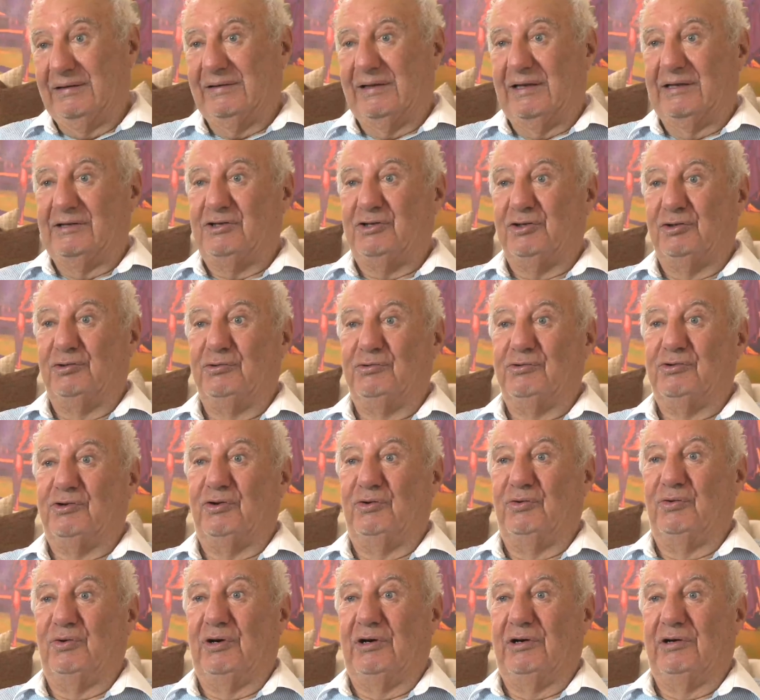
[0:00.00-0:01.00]
that Jews
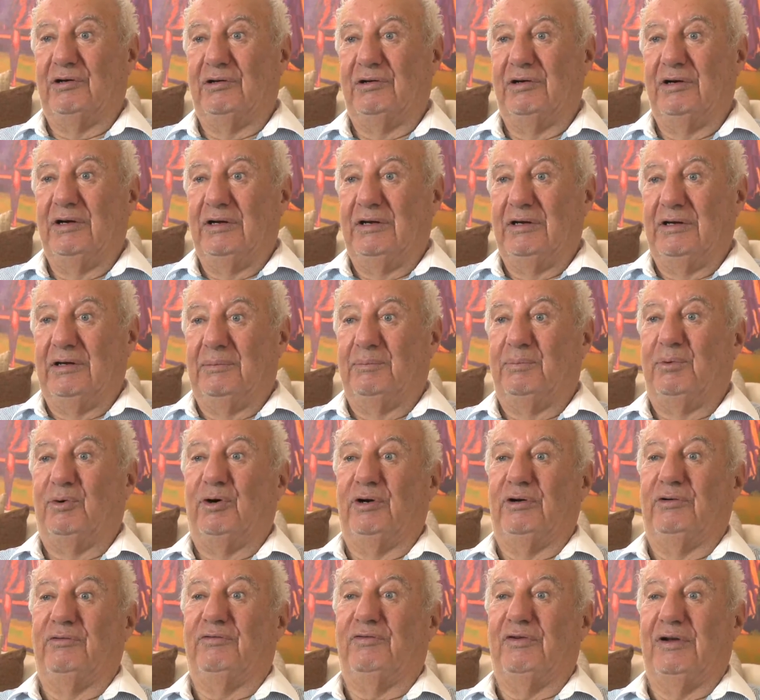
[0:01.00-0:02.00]
who are
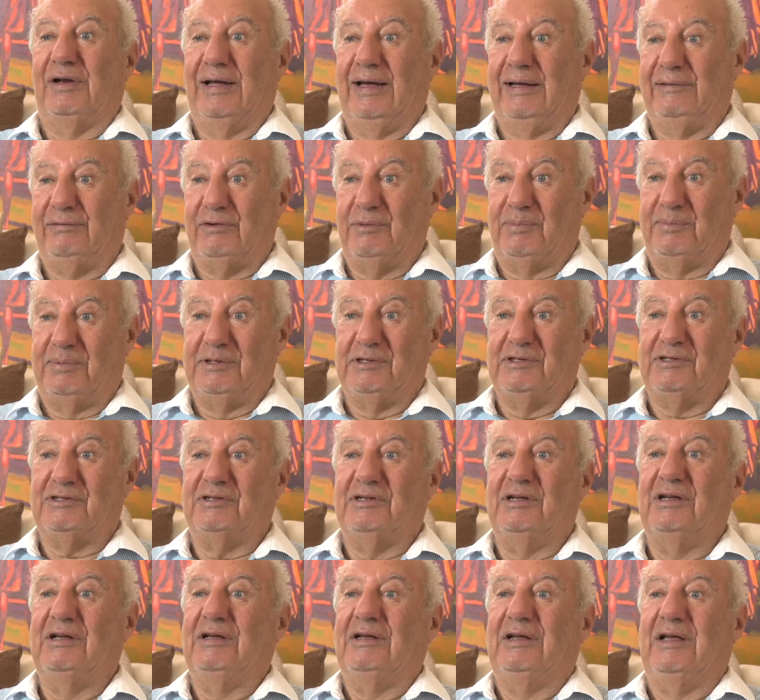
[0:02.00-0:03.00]
important
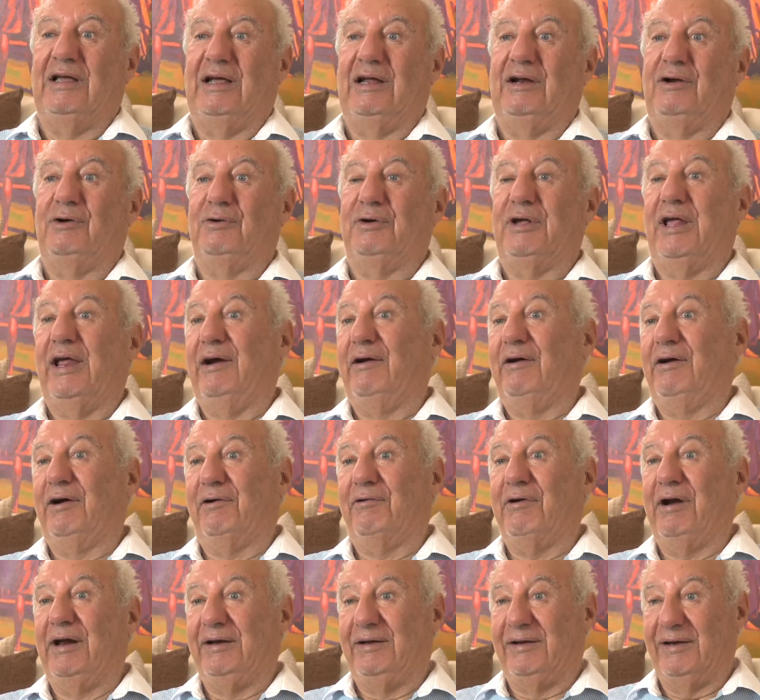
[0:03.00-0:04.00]
philanthropists and who care a
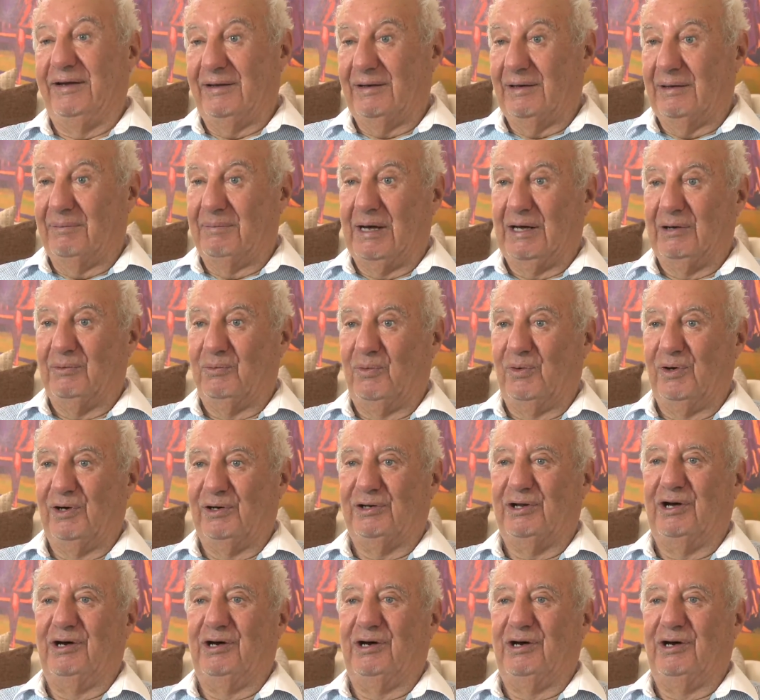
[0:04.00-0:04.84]
great deal about world